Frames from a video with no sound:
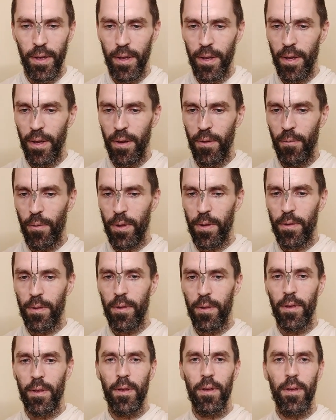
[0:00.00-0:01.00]
wants
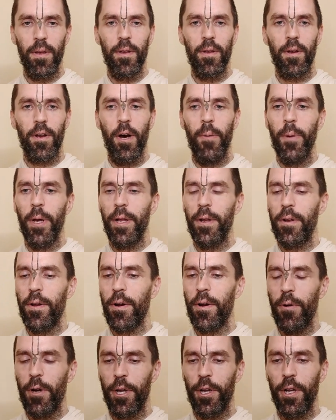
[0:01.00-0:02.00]
to comment or
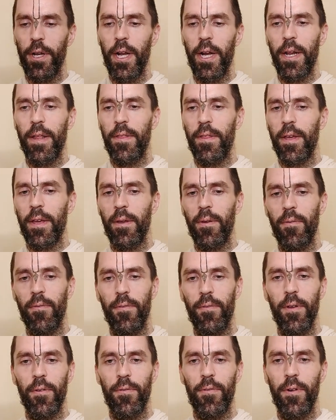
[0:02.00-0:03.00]
question anything,
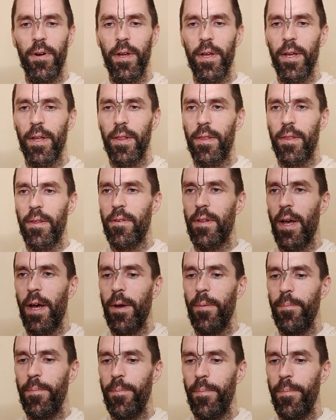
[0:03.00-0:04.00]
feel free at this time,